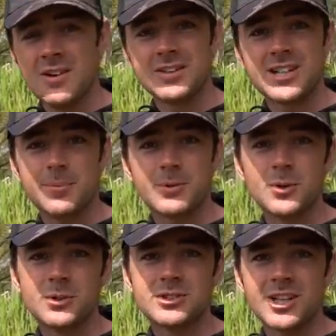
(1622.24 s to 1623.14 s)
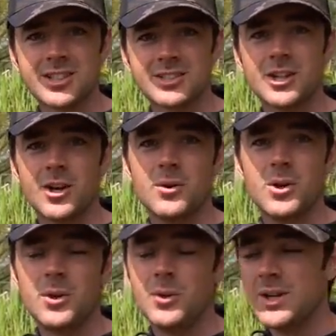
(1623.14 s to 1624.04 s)
of a chap called Dusto
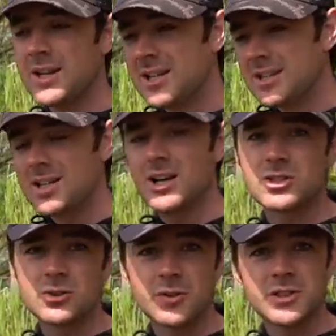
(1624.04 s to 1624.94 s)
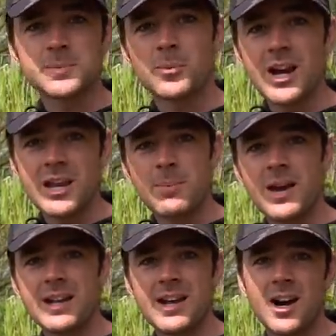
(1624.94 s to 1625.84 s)
who does sort of spray
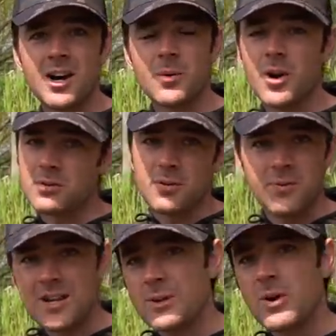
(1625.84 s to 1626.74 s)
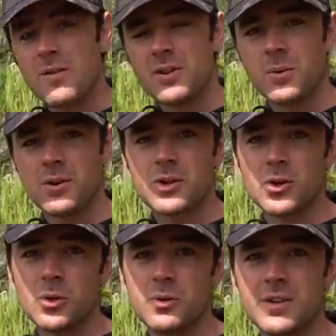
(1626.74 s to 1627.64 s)
paint artwork, graffiti, whatever you want to
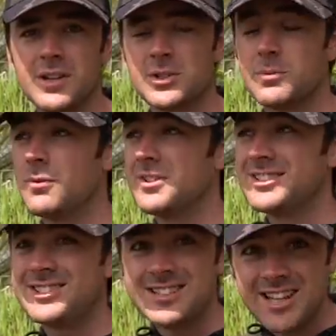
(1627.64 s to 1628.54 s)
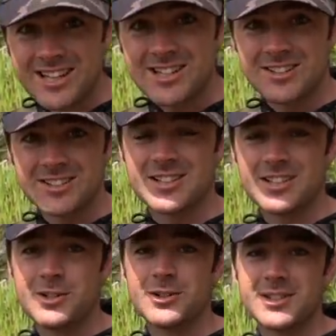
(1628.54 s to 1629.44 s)
call it, to a
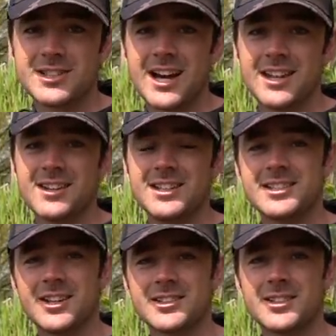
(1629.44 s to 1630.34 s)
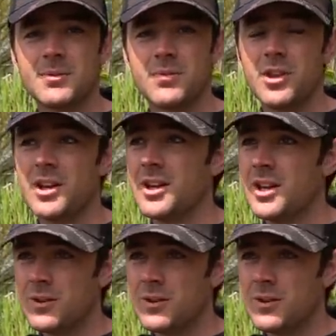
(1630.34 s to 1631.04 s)
ridiculously good standard. He's done some of the